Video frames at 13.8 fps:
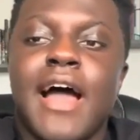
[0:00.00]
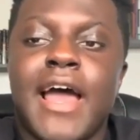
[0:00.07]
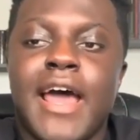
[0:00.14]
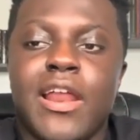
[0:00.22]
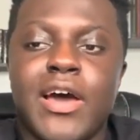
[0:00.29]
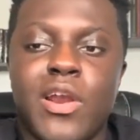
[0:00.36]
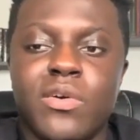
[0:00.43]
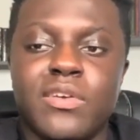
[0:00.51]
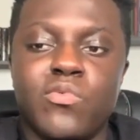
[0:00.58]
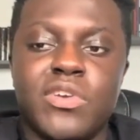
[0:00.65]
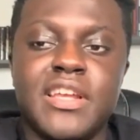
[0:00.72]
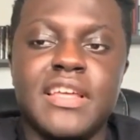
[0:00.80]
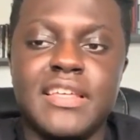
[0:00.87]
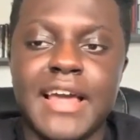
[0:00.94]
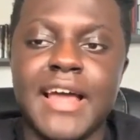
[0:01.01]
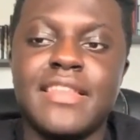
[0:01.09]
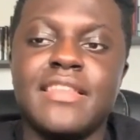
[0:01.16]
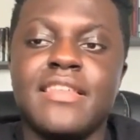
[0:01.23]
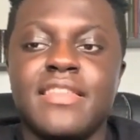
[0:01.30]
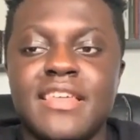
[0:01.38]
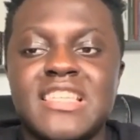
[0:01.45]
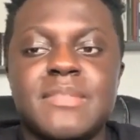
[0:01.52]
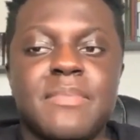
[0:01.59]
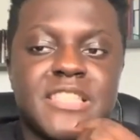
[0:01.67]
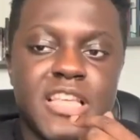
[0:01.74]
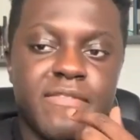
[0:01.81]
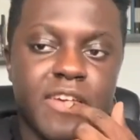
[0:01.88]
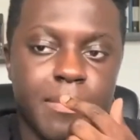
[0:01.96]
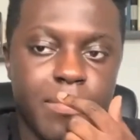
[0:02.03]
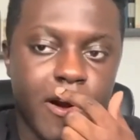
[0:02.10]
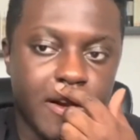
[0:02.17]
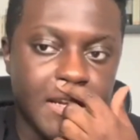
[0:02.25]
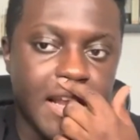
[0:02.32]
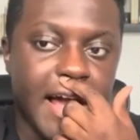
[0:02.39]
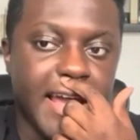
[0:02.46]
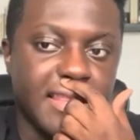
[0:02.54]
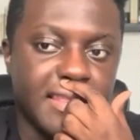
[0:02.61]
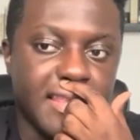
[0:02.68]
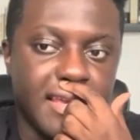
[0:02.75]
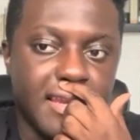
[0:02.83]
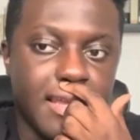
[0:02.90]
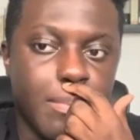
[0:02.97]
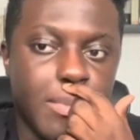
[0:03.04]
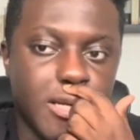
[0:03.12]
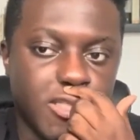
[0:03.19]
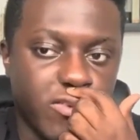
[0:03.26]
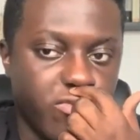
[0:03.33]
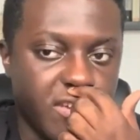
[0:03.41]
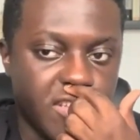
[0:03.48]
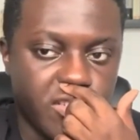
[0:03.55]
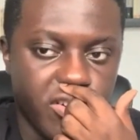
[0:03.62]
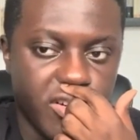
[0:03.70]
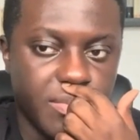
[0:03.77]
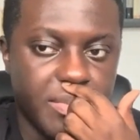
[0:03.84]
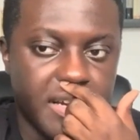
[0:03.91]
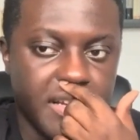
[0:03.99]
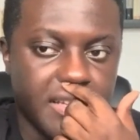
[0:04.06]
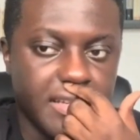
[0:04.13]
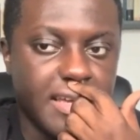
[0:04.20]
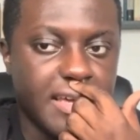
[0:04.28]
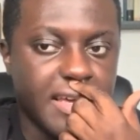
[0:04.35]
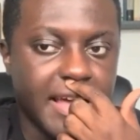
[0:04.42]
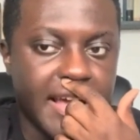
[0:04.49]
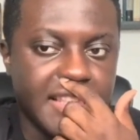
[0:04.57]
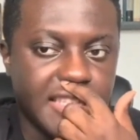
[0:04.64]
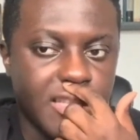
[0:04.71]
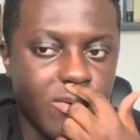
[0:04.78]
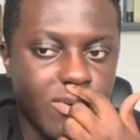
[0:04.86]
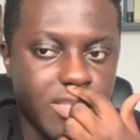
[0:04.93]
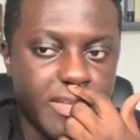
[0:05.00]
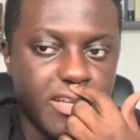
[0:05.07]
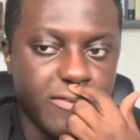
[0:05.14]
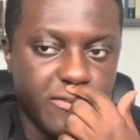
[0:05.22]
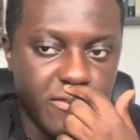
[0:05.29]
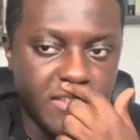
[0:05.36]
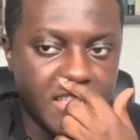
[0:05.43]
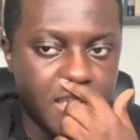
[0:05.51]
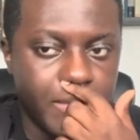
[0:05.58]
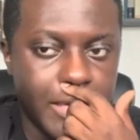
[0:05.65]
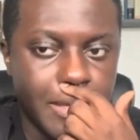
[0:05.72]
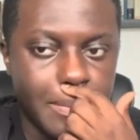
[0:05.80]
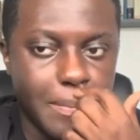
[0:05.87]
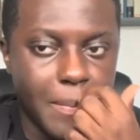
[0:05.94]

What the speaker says: I don't really get this specific part. I did a bunch of research, but it still was a bit confusing to me.